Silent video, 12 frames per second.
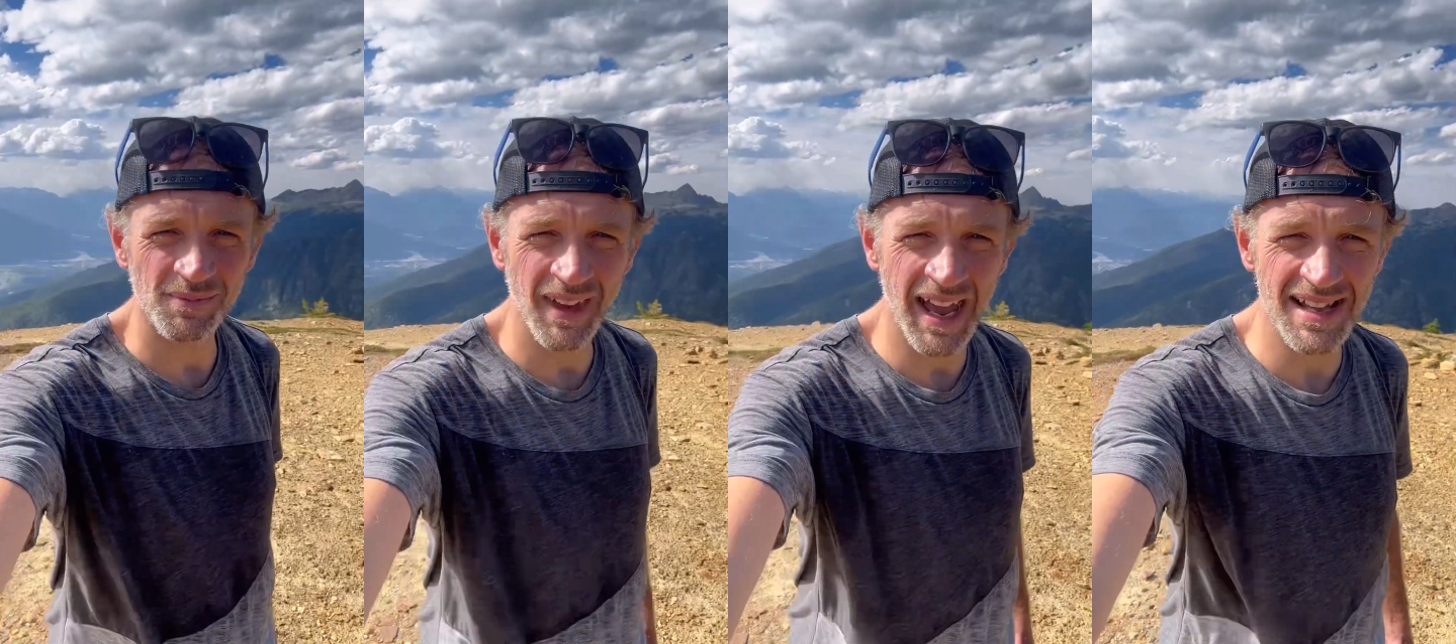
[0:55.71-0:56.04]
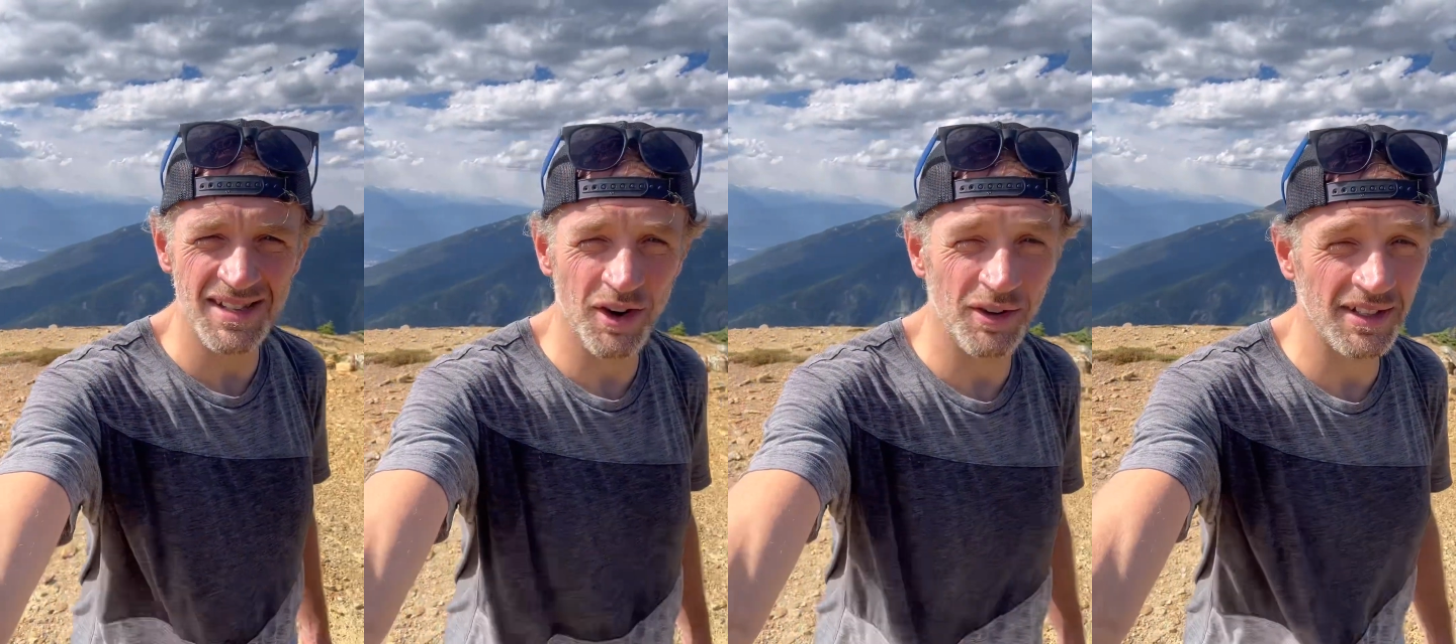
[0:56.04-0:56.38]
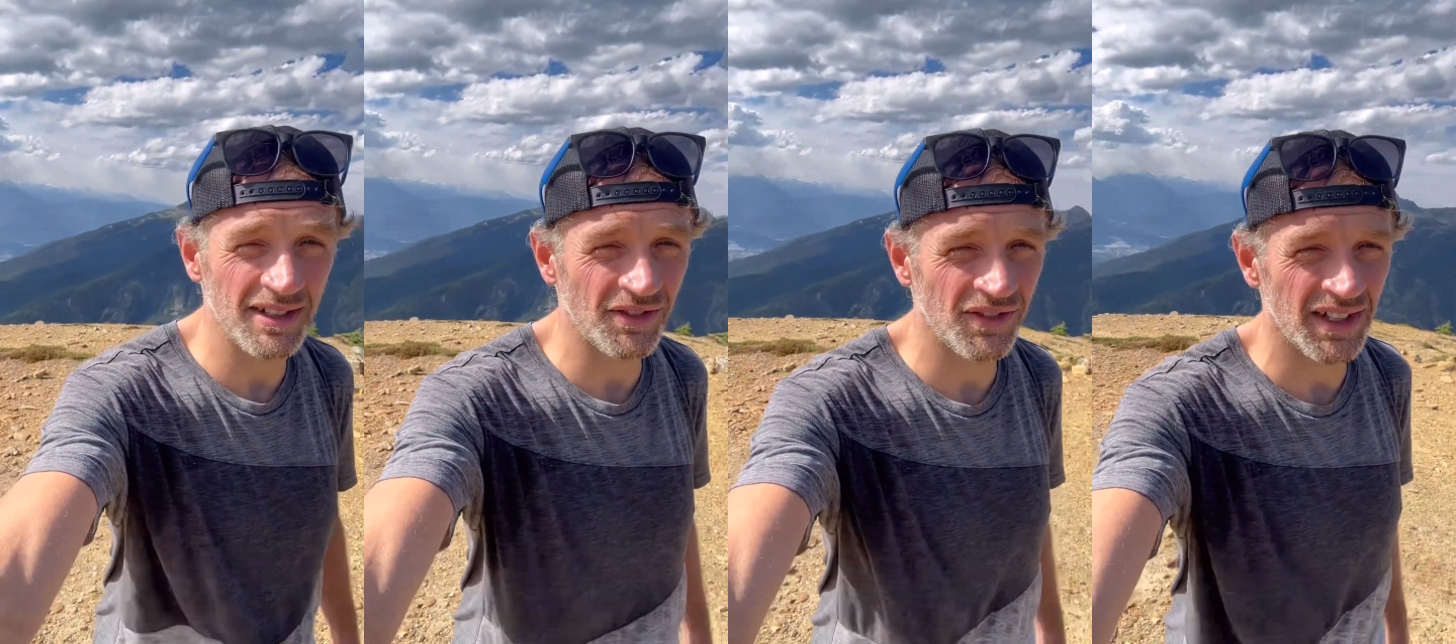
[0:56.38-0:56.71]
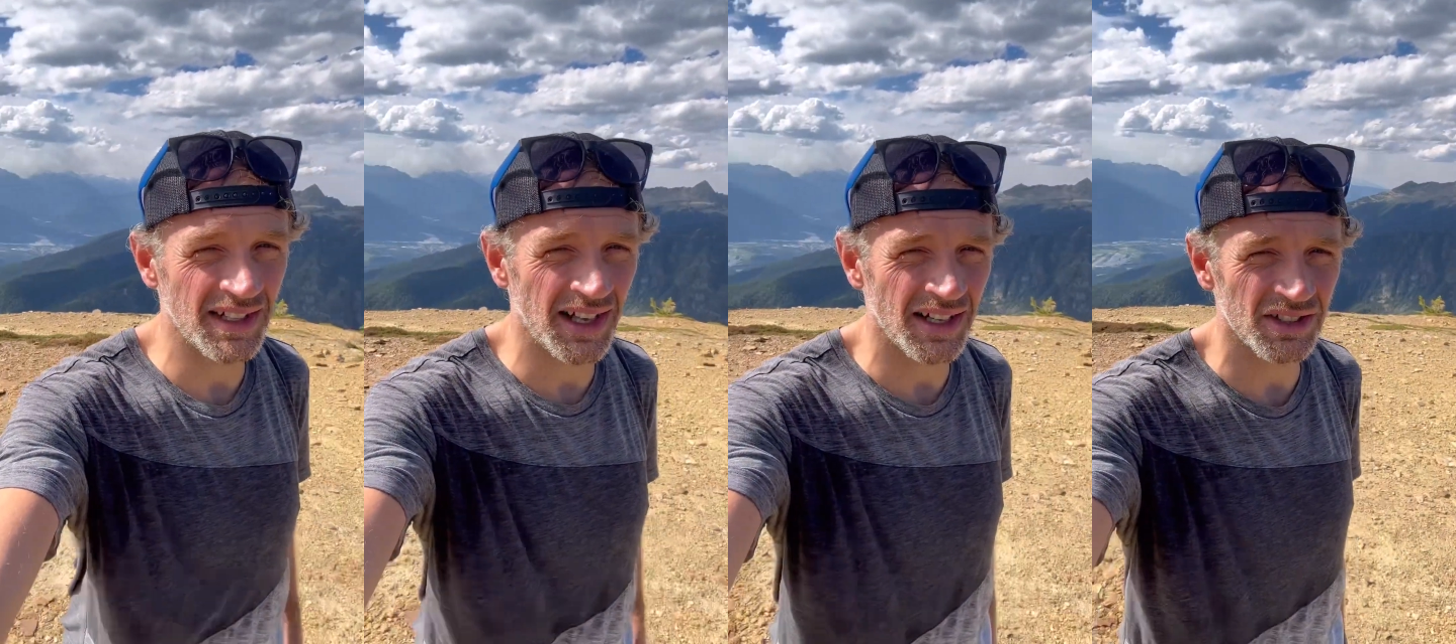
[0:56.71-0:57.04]
Has already
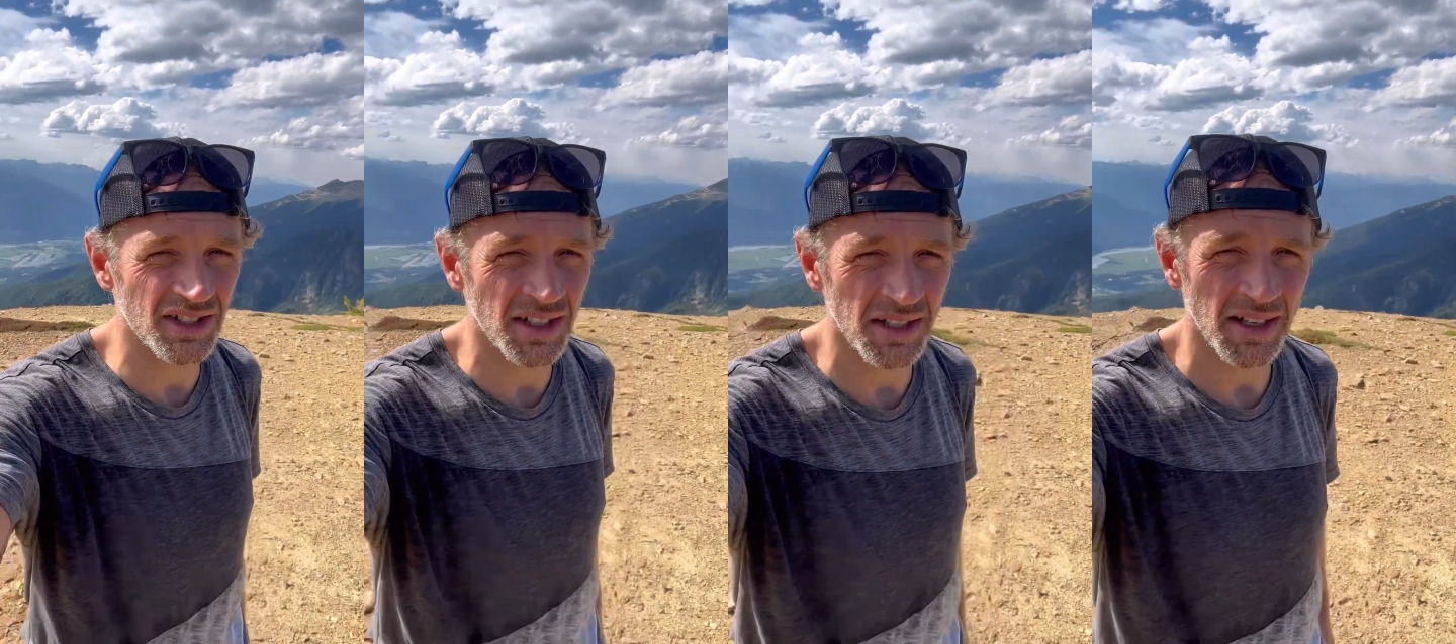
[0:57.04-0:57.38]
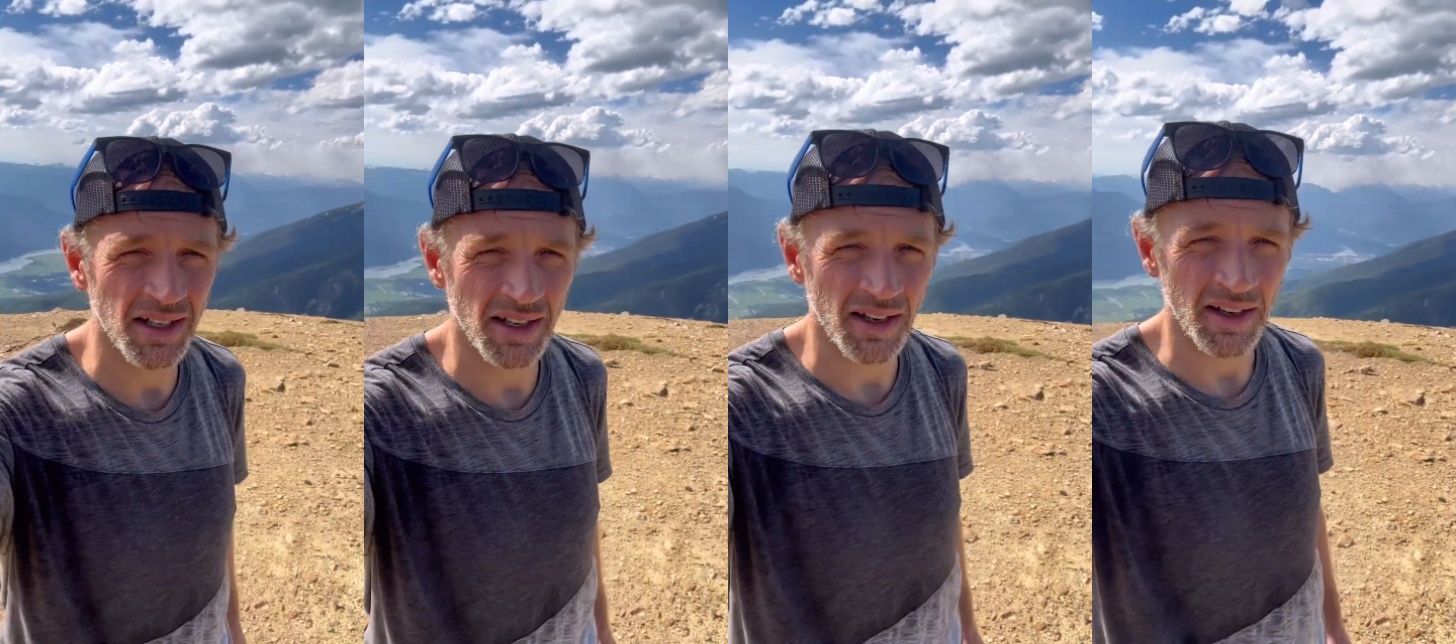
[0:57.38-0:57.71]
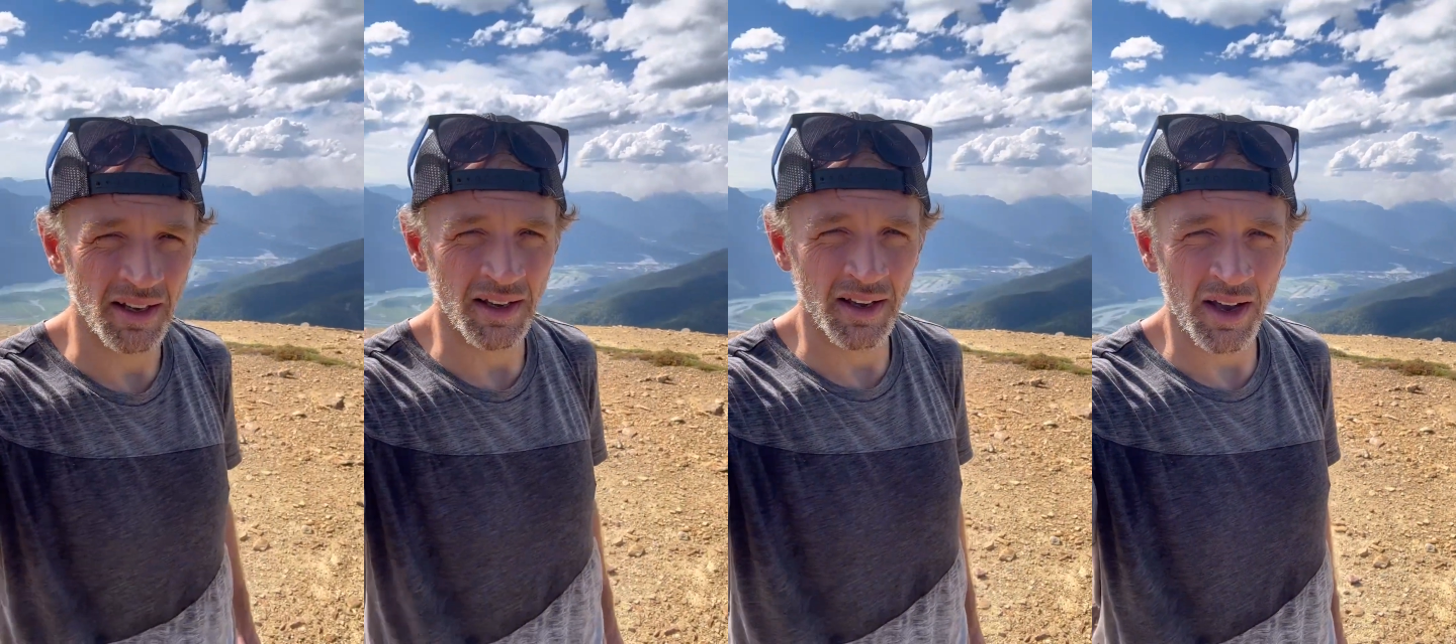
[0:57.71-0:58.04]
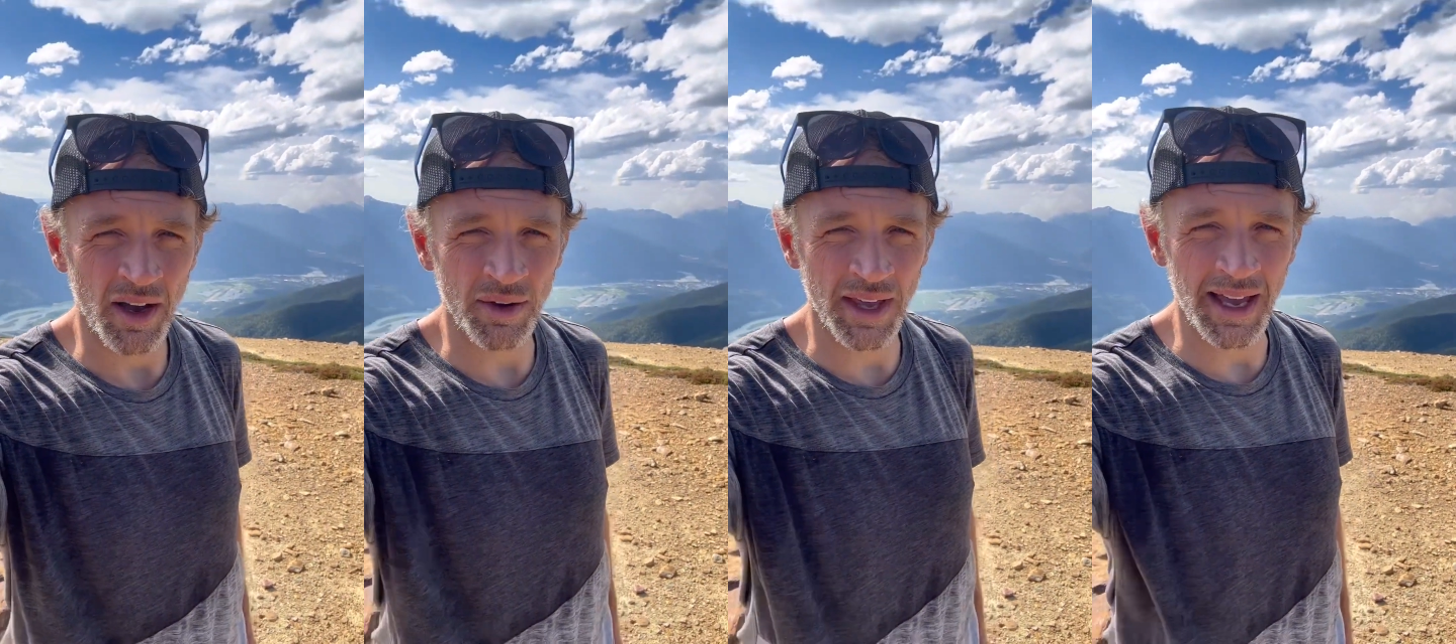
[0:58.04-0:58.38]
defeated, actually.
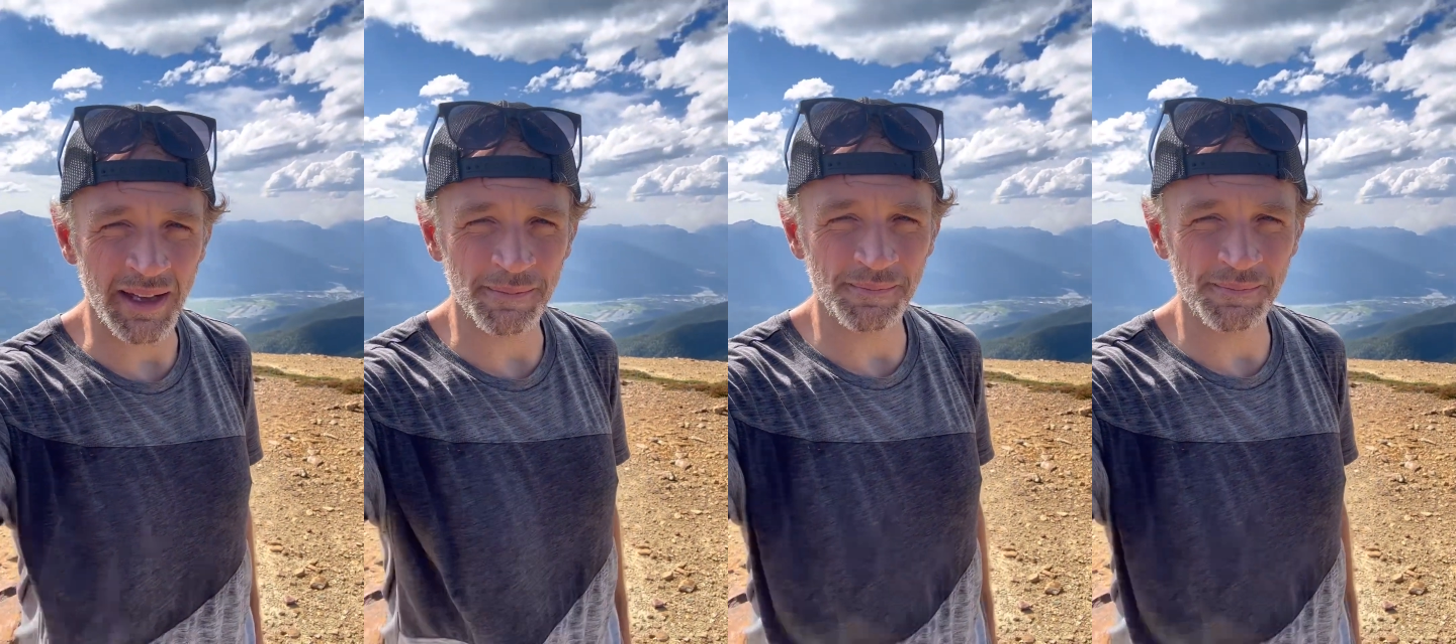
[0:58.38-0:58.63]
Okay.